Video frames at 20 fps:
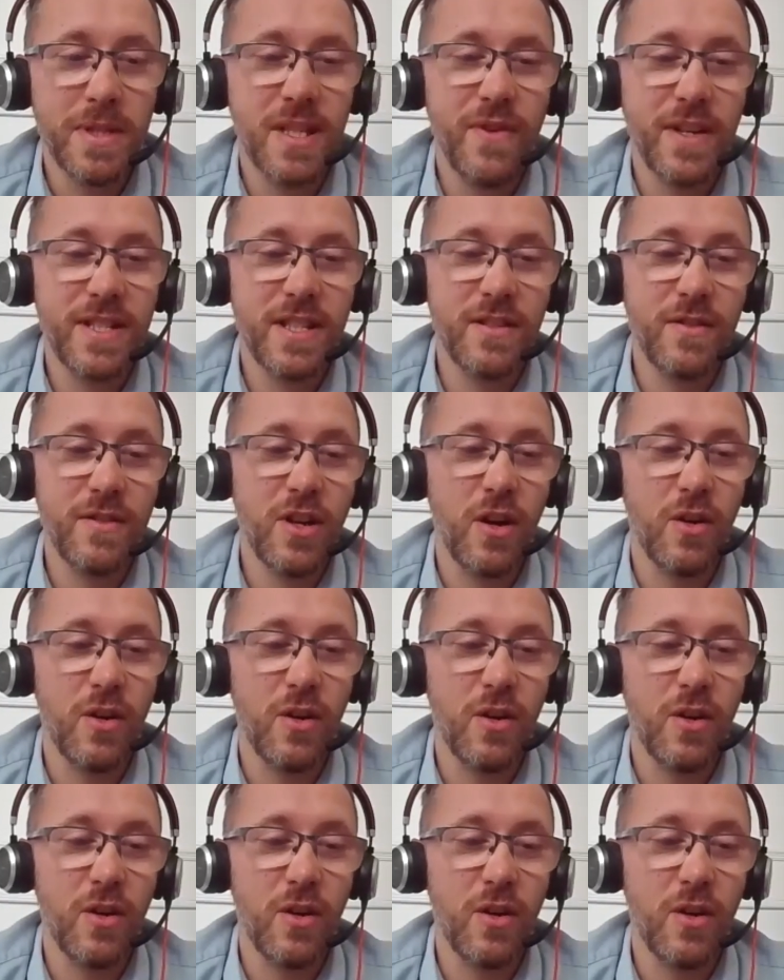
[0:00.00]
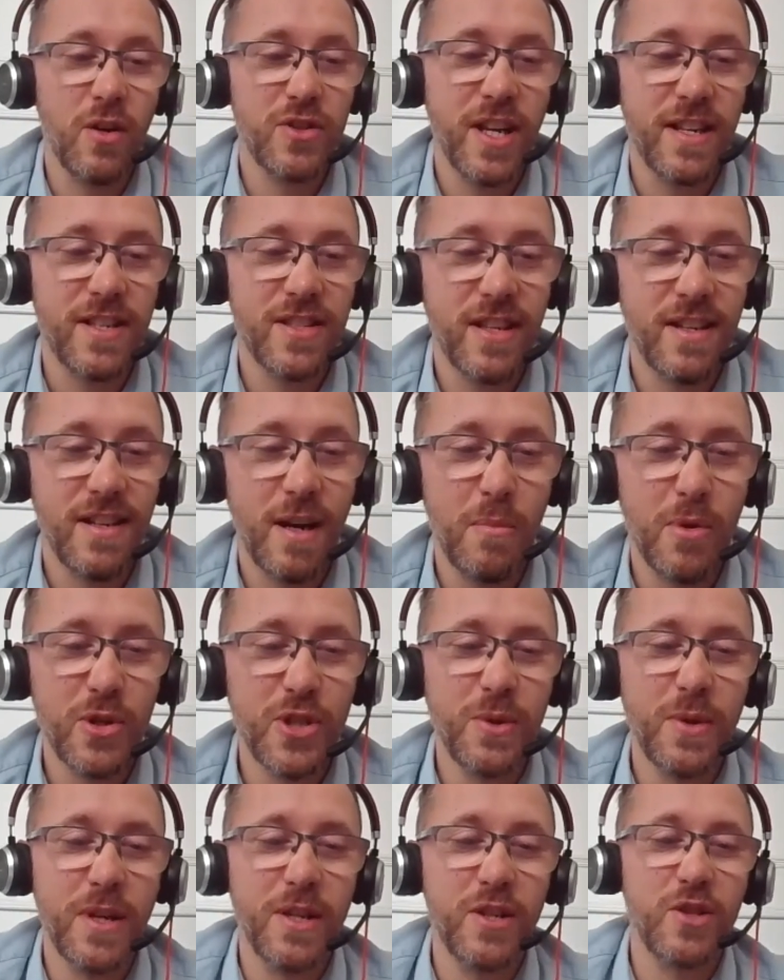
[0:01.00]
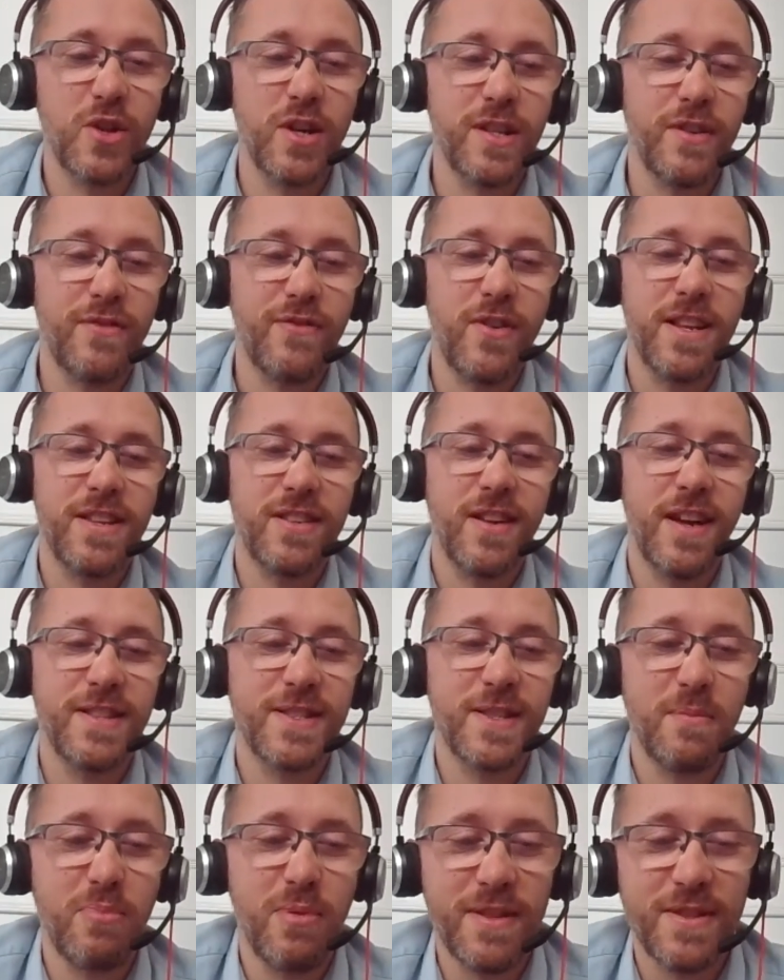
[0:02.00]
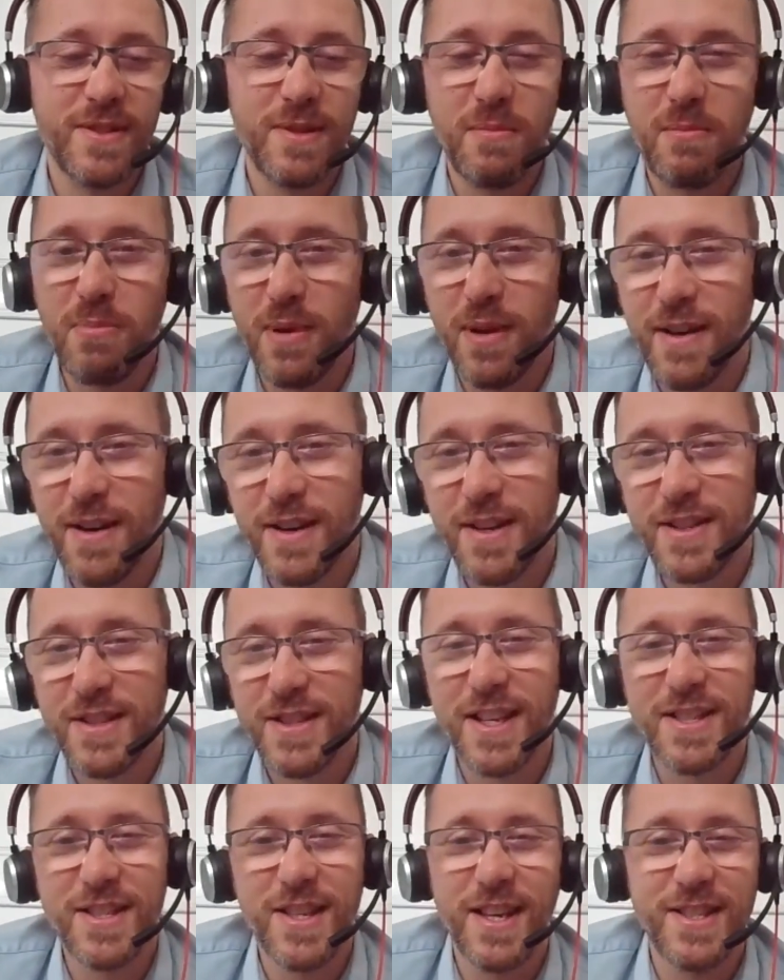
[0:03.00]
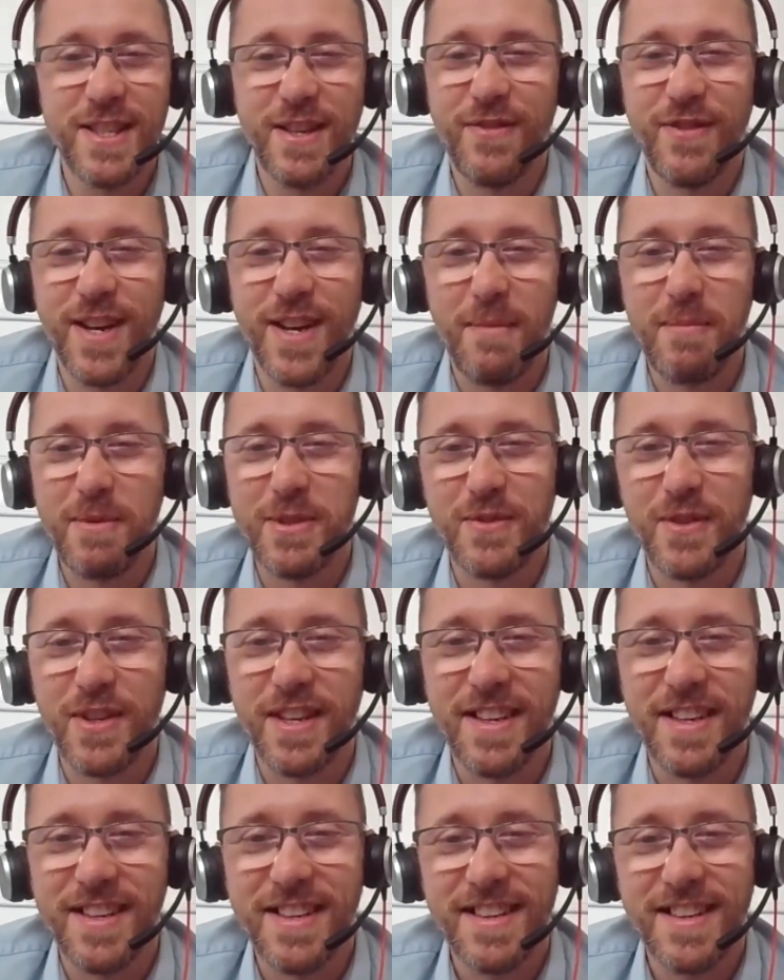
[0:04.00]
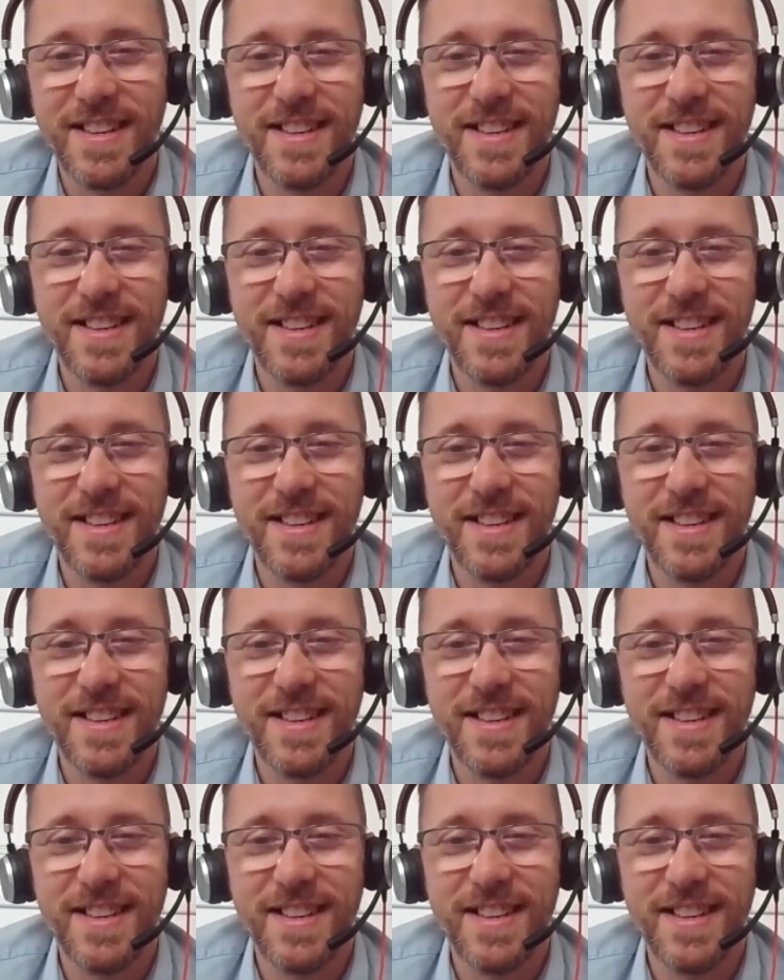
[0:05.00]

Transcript: the visitors of Colchester. How much do you enjoy the Friday night at Prenton Park? Is it a different atmosphere?